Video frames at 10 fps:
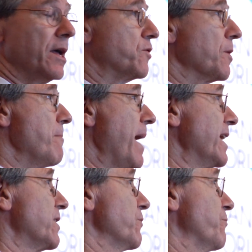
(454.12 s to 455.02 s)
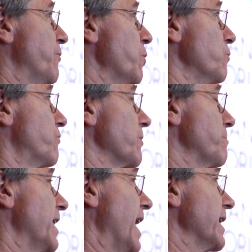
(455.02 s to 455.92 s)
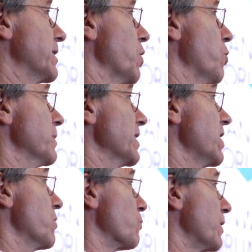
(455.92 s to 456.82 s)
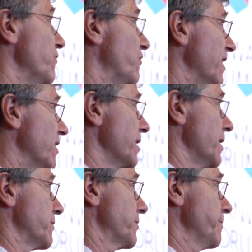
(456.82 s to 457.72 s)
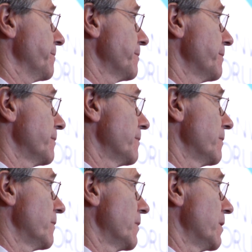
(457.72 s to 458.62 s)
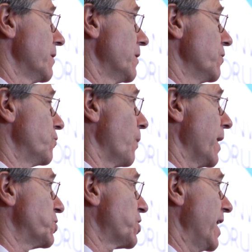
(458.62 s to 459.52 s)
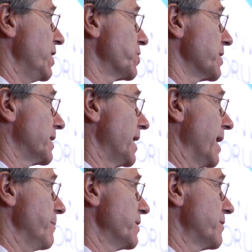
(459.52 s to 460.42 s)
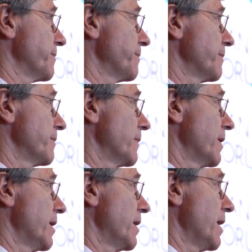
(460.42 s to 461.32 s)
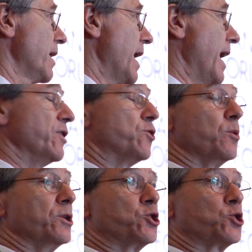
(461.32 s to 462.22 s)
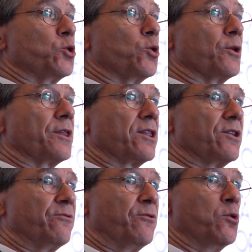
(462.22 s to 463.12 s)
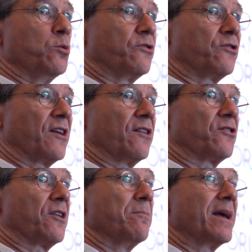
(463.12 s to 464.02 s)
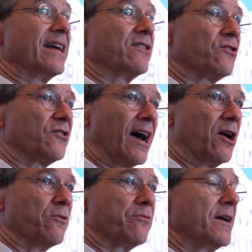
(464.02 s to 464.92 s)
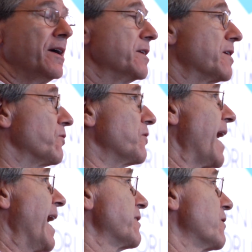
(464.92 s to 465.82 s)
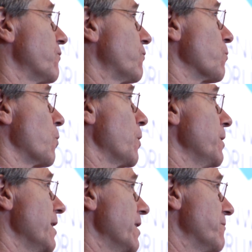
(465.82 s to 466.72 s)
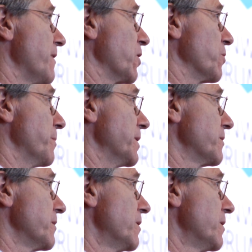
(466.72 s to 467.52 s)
to make the food supply globally resilient to a changing climate, and to ensure that the food system itself does not destroy the environment.